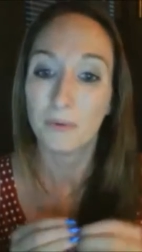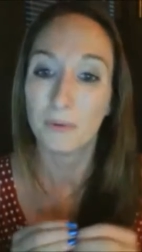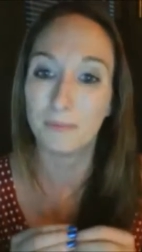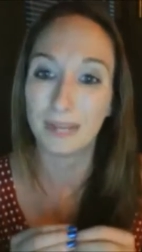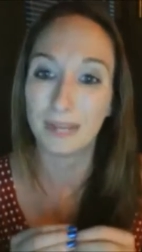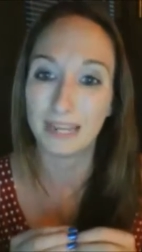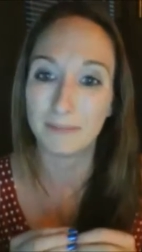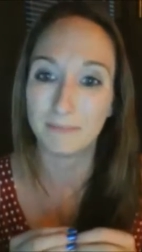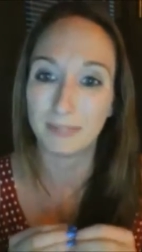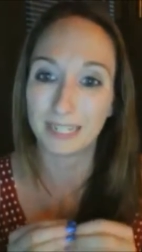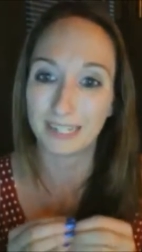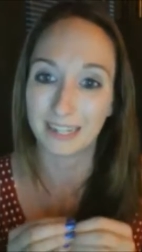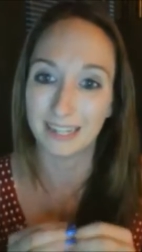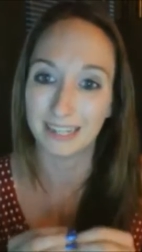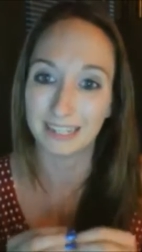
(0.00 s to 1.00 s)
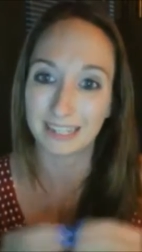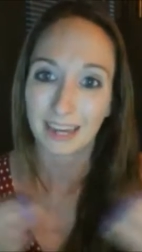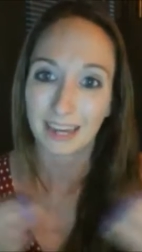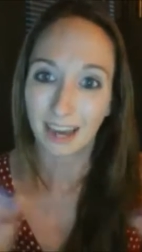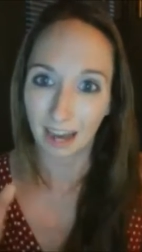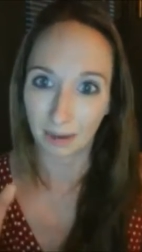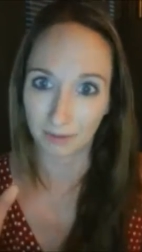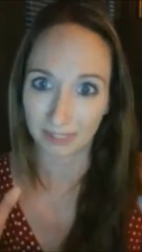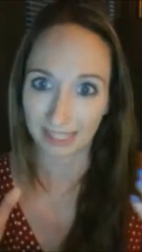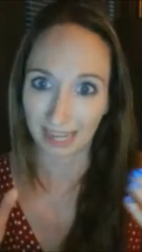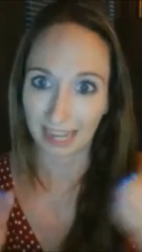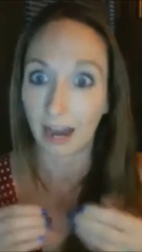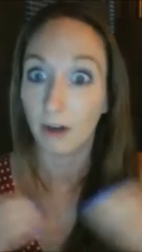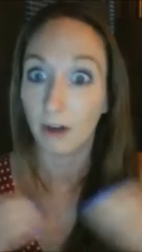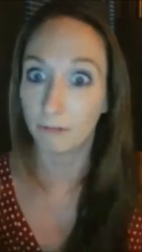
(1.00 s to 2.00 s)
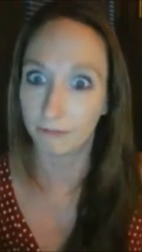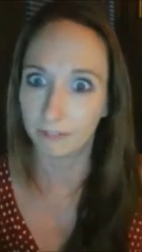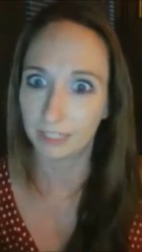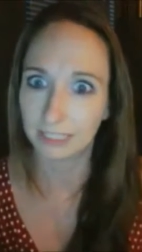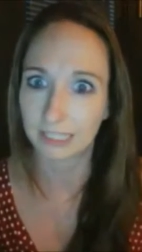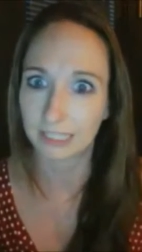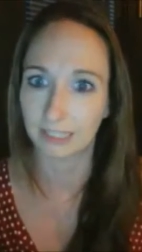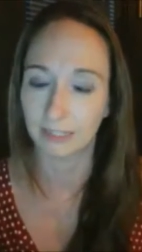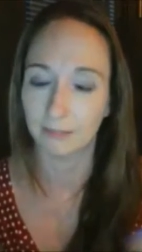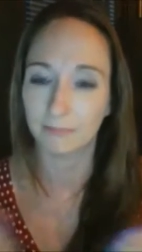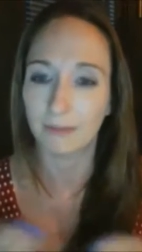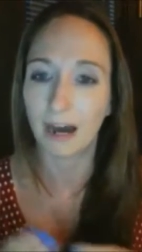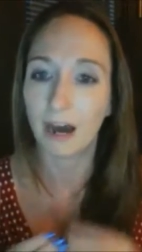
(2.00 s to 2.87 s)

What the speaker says: would be because I was like, I'll filter them.